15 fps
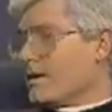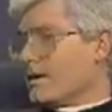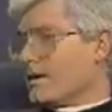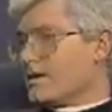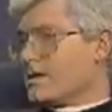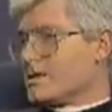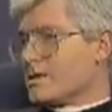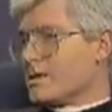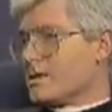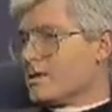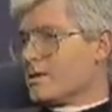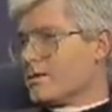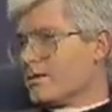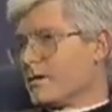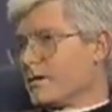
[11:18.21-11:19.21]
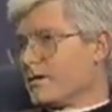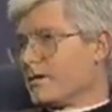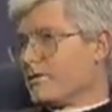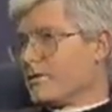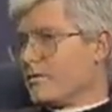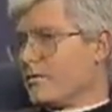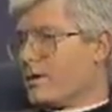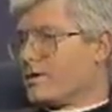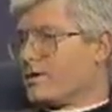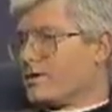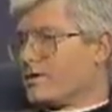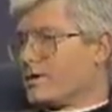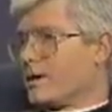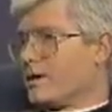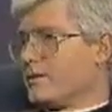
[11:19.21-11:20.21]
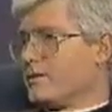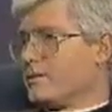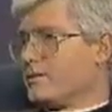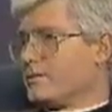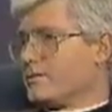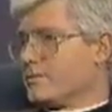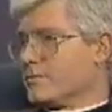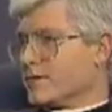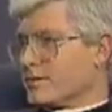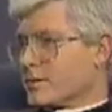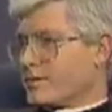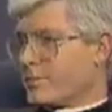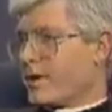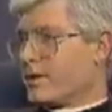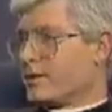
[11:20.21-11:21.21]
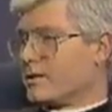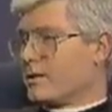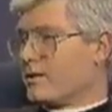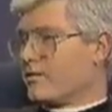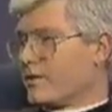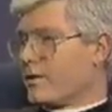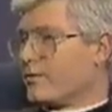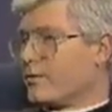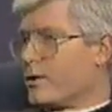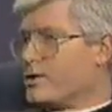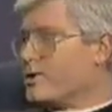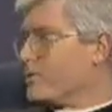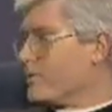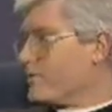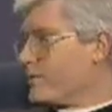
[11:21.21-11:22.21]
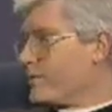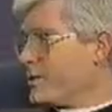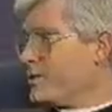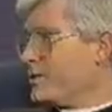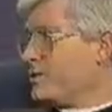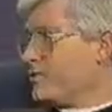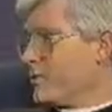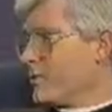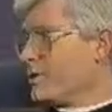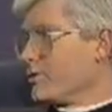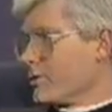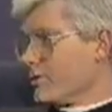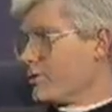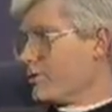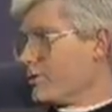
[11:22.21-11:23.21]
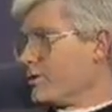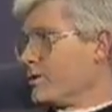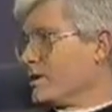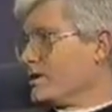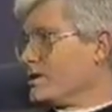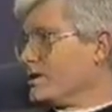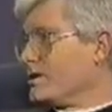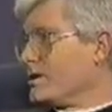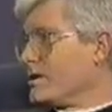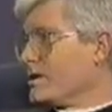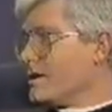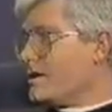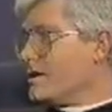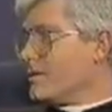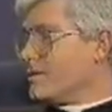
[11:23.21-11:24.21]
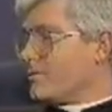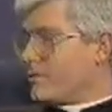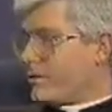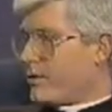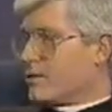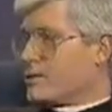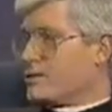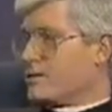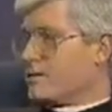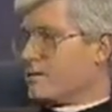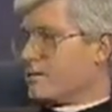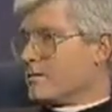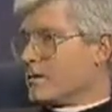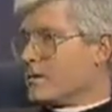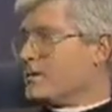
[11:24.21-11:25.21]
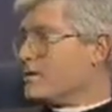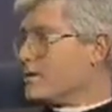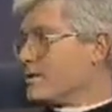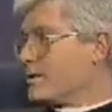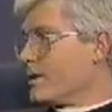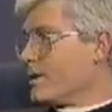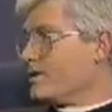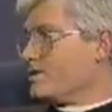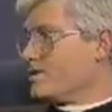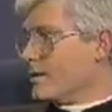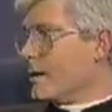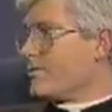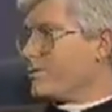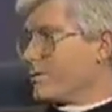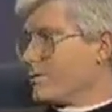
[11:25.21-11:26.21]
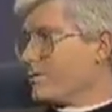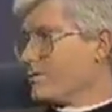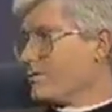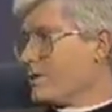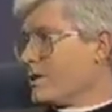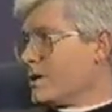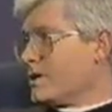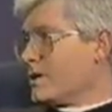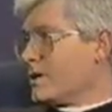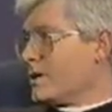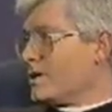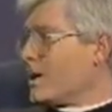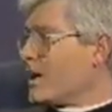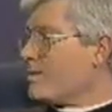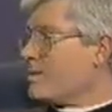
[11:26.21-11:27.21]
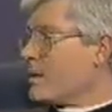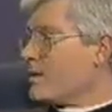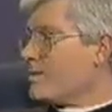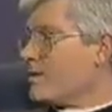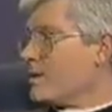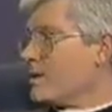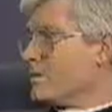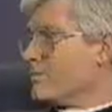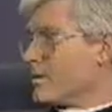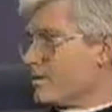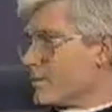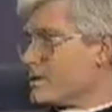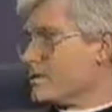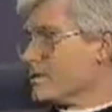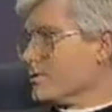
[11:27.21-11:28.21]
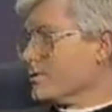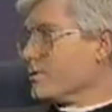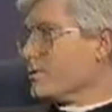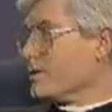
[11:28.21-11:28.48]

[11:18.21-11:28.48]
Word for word: he said that if you want the child to respect and have reverential fear for your authority, first teach the child to love you, and not by being permissive,